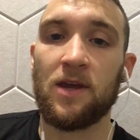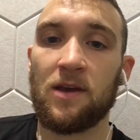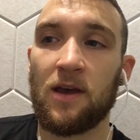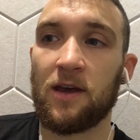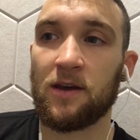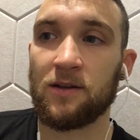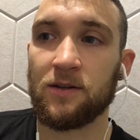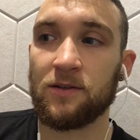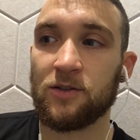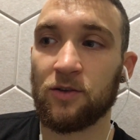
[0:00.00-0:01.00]
And
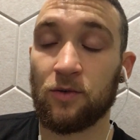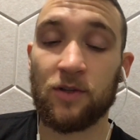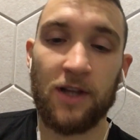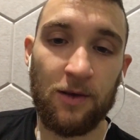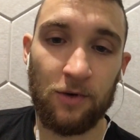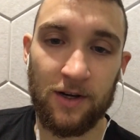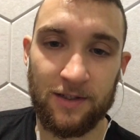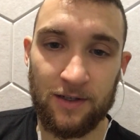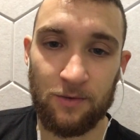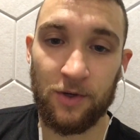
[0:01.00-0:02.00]
so today we
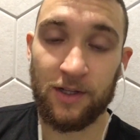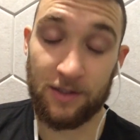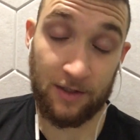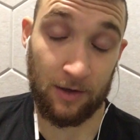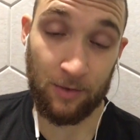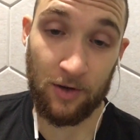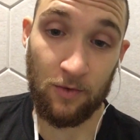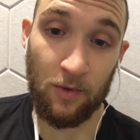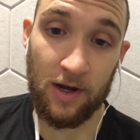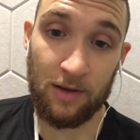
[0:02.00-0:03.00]
need to talk about
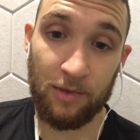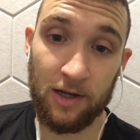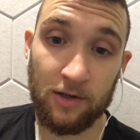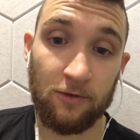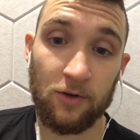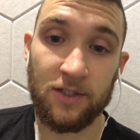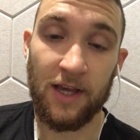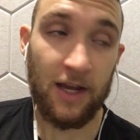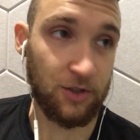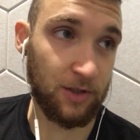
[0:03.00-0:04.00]
why biodiversity
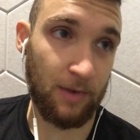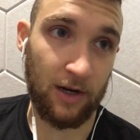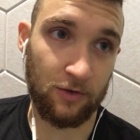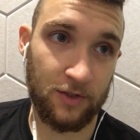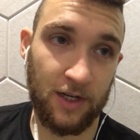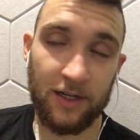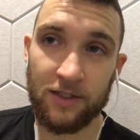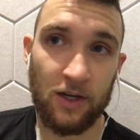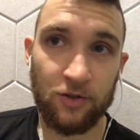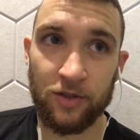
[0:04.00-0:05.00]
actually matters, and
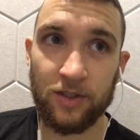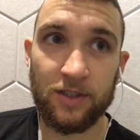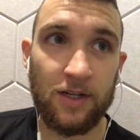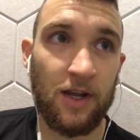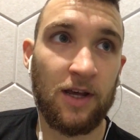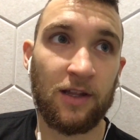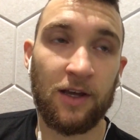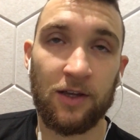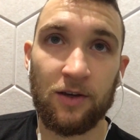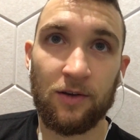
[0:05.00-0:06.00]
it's not just
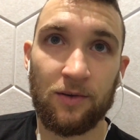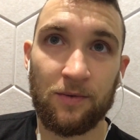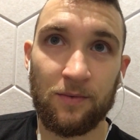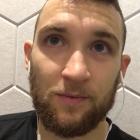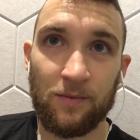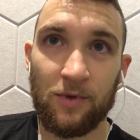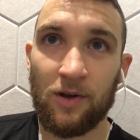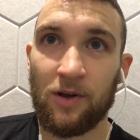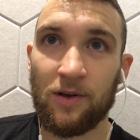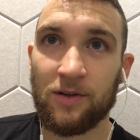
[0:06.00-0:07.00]
like
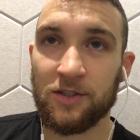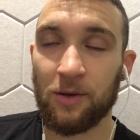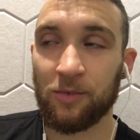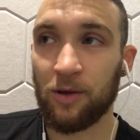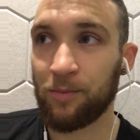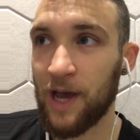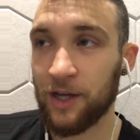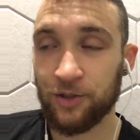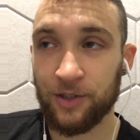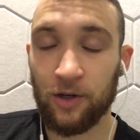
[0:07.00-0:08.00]
some
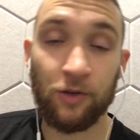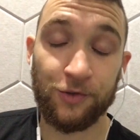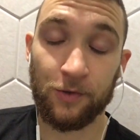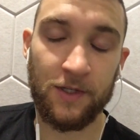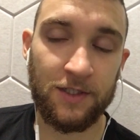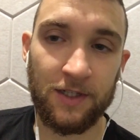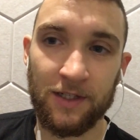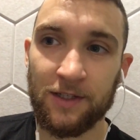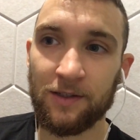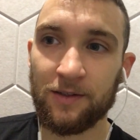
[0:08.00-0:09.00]
compassionate,
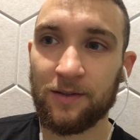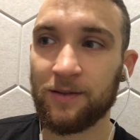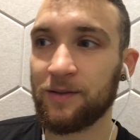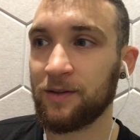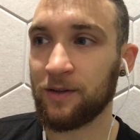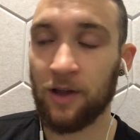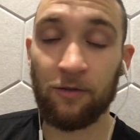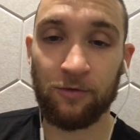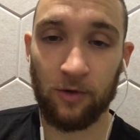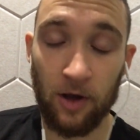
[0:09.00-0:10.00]
altruistic love
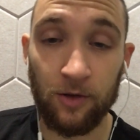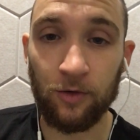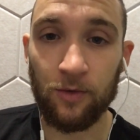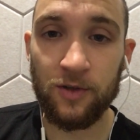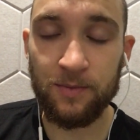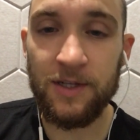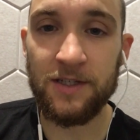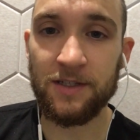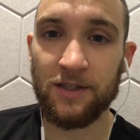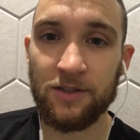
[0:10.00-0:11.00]
for other
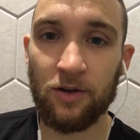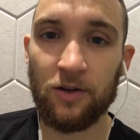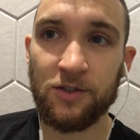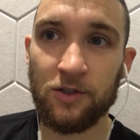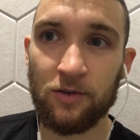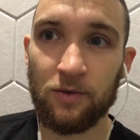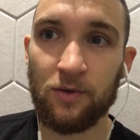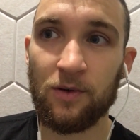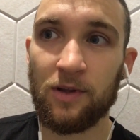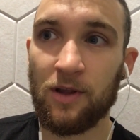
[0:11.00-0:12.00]
species. It's also
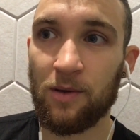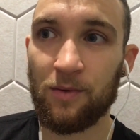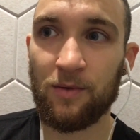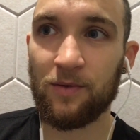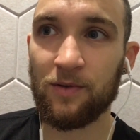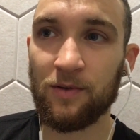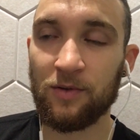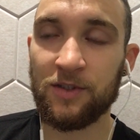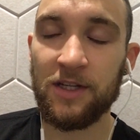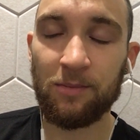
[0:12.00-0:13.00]

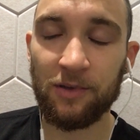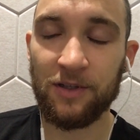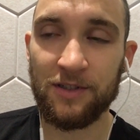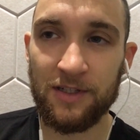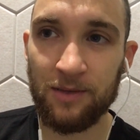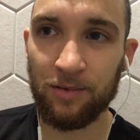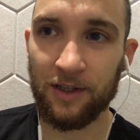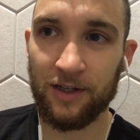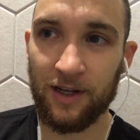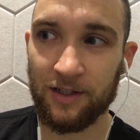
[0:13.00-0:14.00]
deeply, deeply
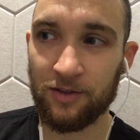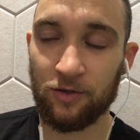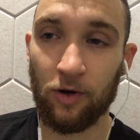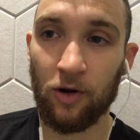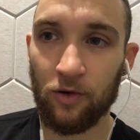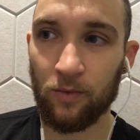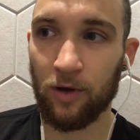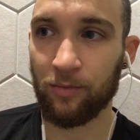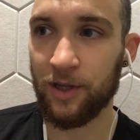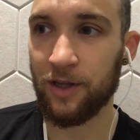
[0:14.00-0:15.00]
connected to our own
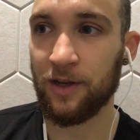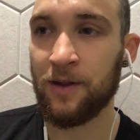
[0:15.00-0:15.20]
well-being